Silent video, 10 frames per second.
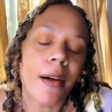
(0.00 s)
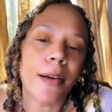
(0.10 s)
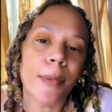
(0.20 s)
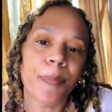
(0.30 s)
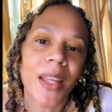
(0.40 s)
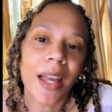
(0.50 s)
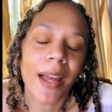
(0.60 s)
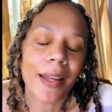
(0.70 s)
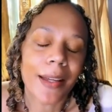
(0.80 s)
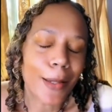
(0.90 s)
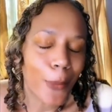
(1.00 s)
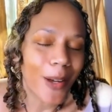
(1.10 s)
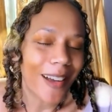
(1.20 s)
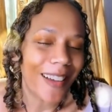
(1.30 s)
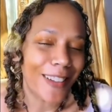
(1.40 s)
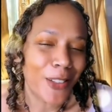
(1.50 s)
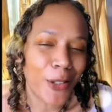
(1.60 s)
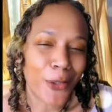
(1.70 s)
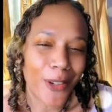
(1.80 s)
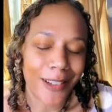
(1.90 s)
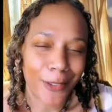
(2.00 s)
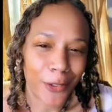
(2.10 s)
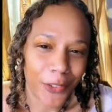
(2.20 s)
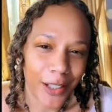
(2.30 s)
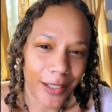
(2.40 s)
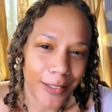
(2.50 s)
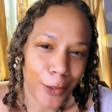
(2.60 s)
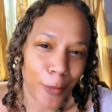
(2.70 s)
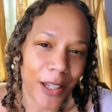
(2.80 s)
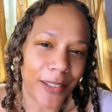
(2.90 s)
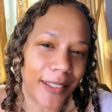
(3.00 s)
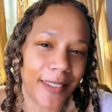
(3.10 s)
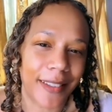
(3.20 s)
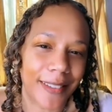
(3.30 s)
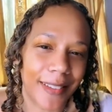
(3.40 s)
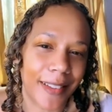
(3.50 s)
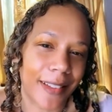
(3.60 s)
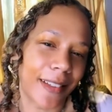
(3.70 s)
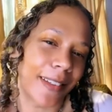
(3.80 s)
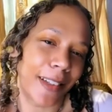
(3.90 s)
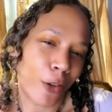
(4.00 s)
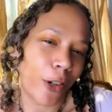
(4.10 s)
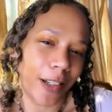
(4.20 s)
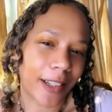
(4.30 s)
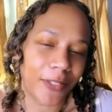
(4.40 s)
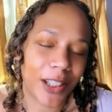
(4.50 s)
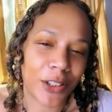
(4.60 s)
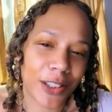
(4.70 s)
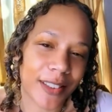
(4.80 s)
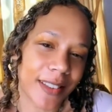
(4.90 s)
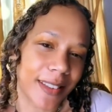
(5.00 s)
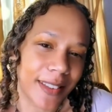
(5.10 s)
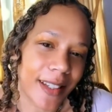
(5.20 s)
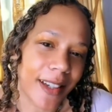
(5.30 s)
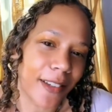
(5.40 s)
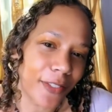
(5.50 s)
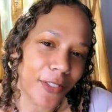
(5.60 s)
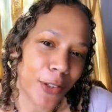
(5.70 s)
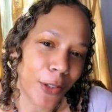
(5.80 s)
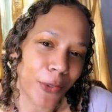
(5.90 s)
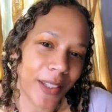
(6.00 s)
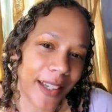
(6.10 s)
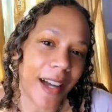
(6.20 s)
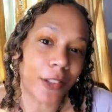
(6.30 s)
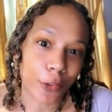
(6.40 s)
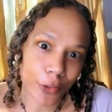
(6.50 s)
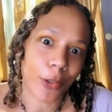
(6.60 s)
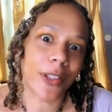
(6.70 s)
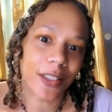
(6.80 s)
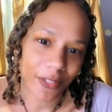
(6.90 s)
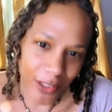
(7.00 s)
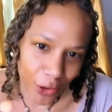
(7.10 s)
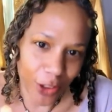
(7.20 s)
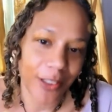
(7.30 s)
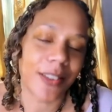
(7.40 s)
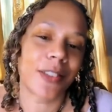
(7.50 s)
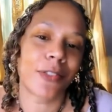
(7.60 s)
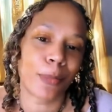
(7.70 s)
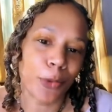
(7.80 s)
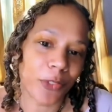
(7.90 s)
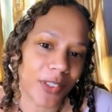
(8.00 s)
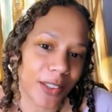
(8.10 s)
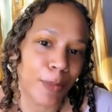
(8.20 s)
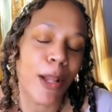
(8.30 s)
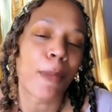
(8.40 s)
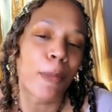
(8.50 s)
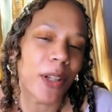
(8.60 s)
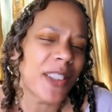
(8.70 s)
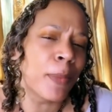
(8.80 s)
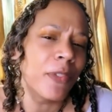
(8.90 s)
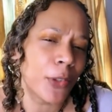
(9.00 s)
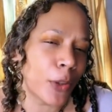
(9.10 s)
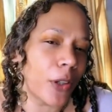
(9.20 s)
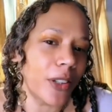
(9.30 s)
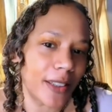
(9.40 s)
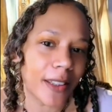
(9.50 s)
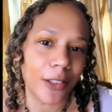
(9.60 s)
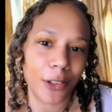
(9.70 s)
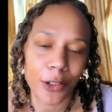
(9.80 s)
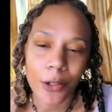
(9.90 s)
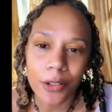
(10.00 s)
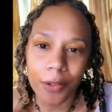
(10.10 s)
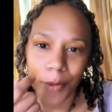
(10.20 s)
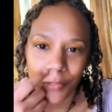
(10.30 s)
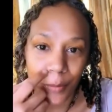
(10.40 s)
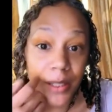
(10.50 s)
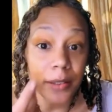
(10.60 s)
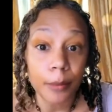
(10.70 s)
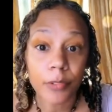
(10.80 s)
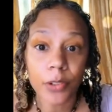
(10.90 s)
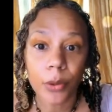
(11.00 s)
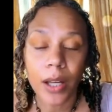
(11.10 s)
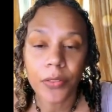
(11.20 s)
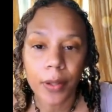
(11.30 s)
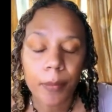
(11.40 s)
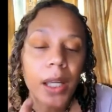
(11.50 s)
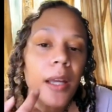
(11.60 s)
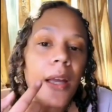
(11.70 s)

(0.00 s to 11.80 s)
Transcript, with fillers: Um, anyway, you know, I don't know if you guys know about like the, the like horror conventions and stuff, you know, like actors go to conventions for movies, blah, blah, blah. Some of you know, because I know you go to them. I've met some of you at them.